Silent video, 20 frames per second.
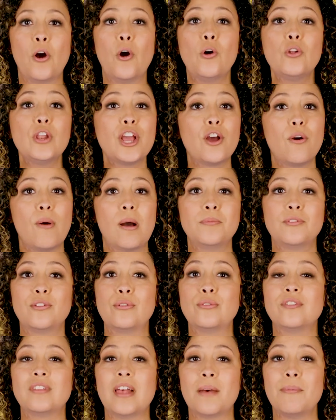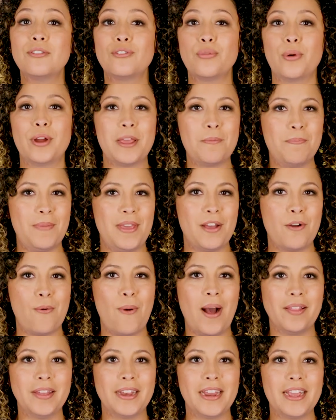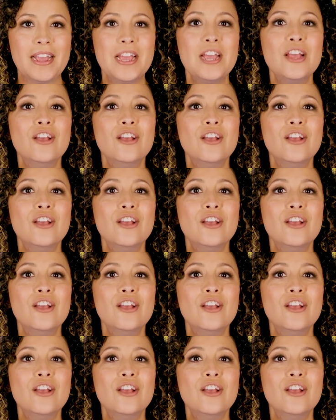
only go up to 720p quality,